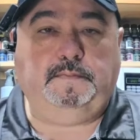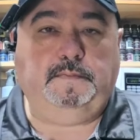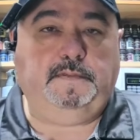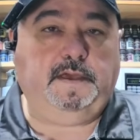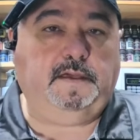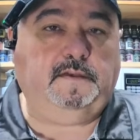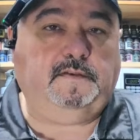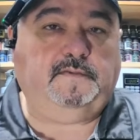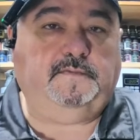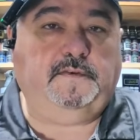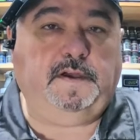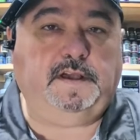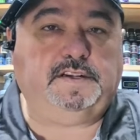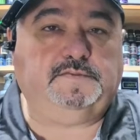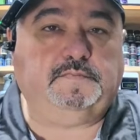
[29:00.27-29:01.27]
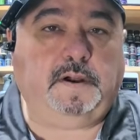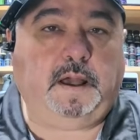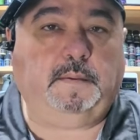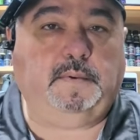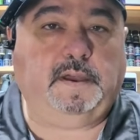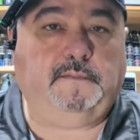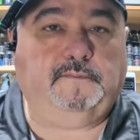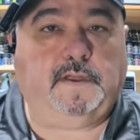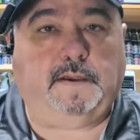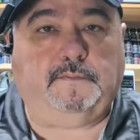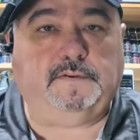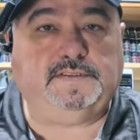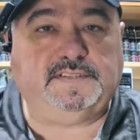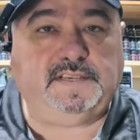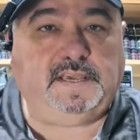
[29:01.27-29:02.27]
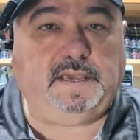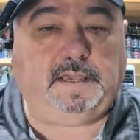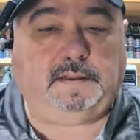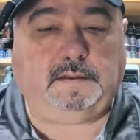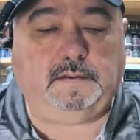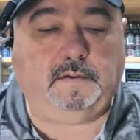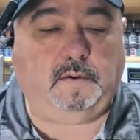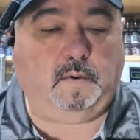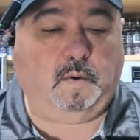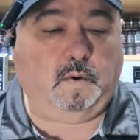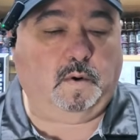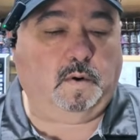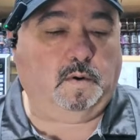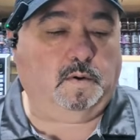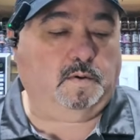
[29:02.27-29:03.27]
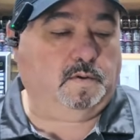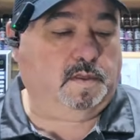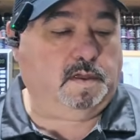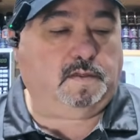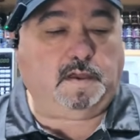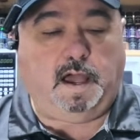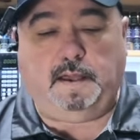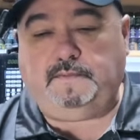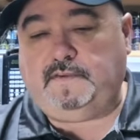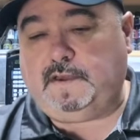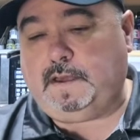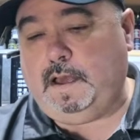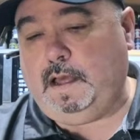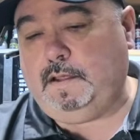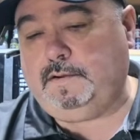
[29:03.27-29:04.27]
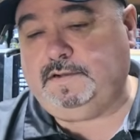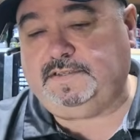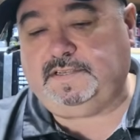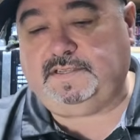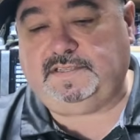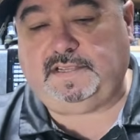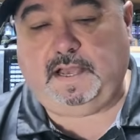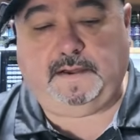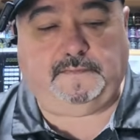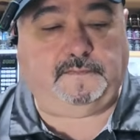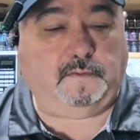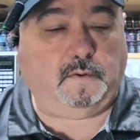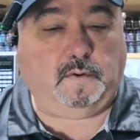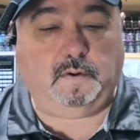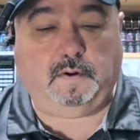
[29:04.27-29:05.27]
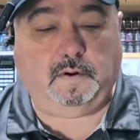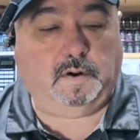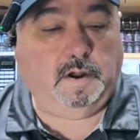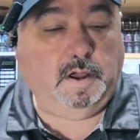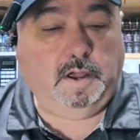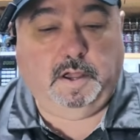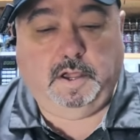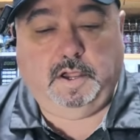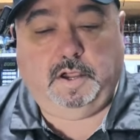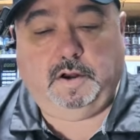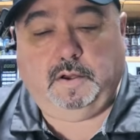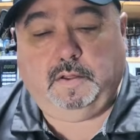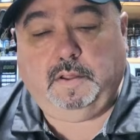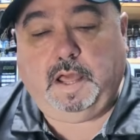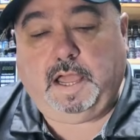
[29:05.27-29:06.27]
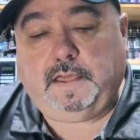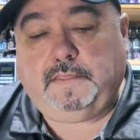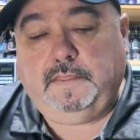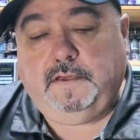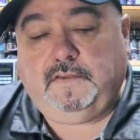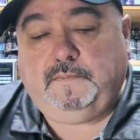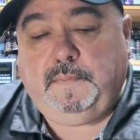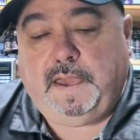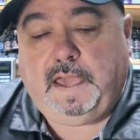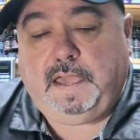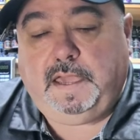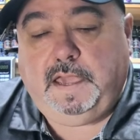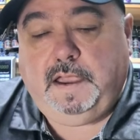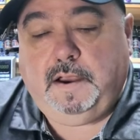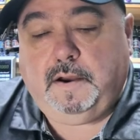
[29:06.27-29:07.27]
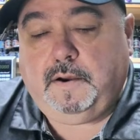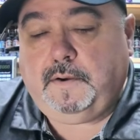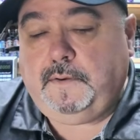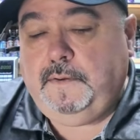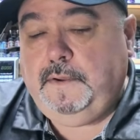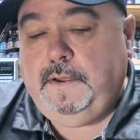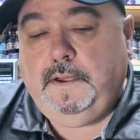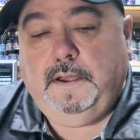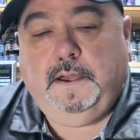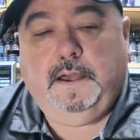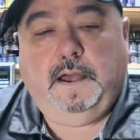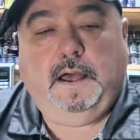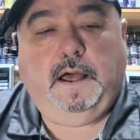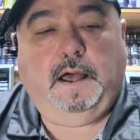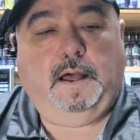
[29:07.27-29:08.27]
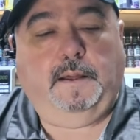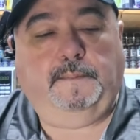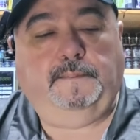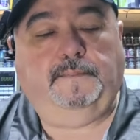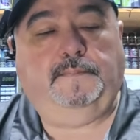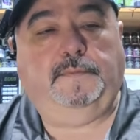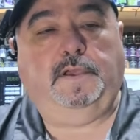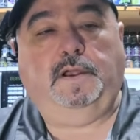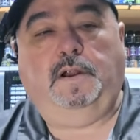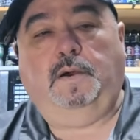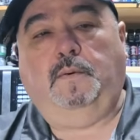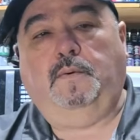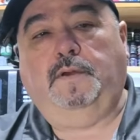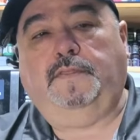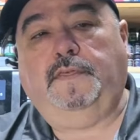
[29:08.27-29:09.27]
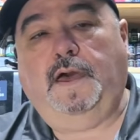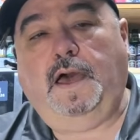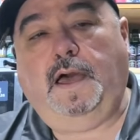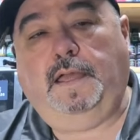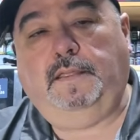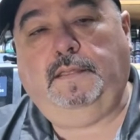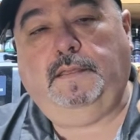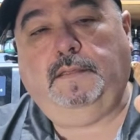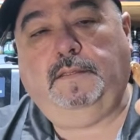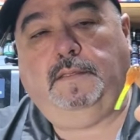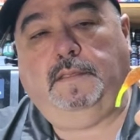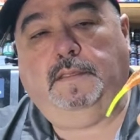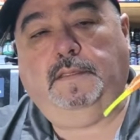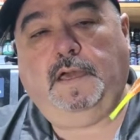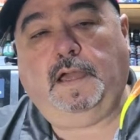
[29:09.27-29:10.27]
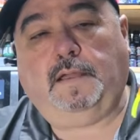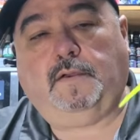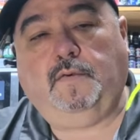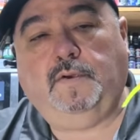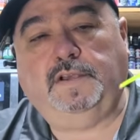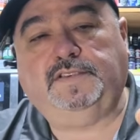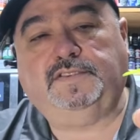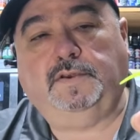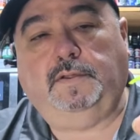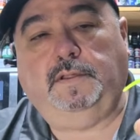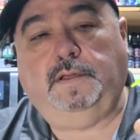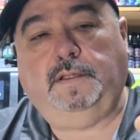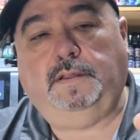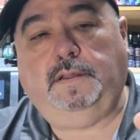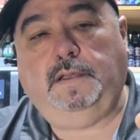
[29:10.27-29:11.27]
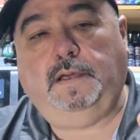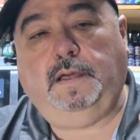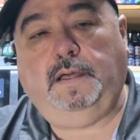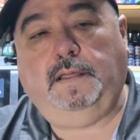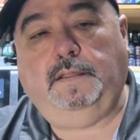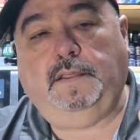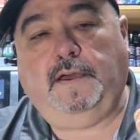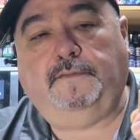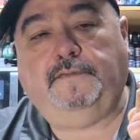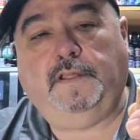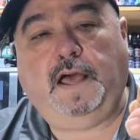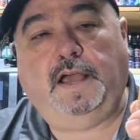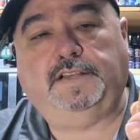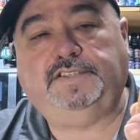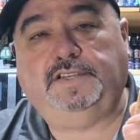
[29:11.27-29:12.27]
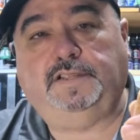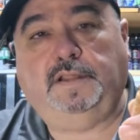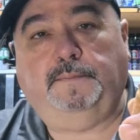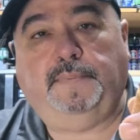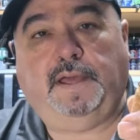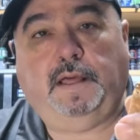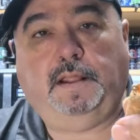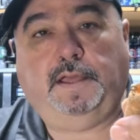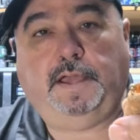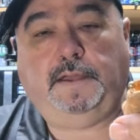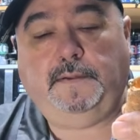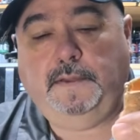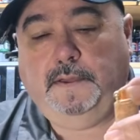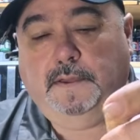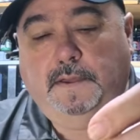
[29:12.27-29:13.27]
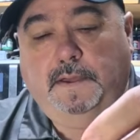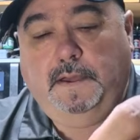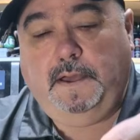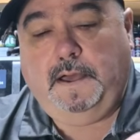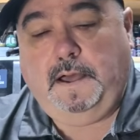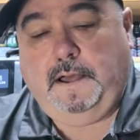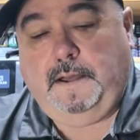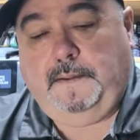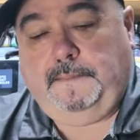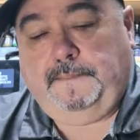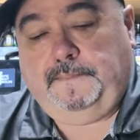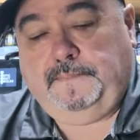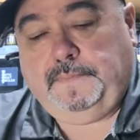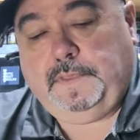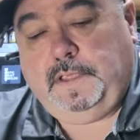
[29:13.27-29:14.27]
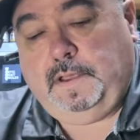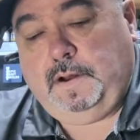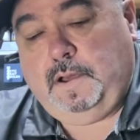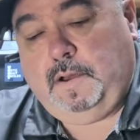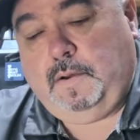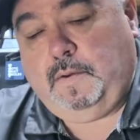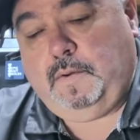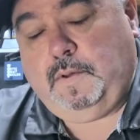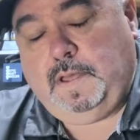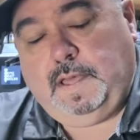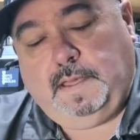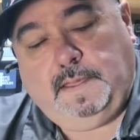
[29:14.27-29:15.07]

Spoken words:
these fish probably have never seen, or the types of colors and stuff, or, you know, like this bait here, you know, with that crystal and that flash in the belly. You know,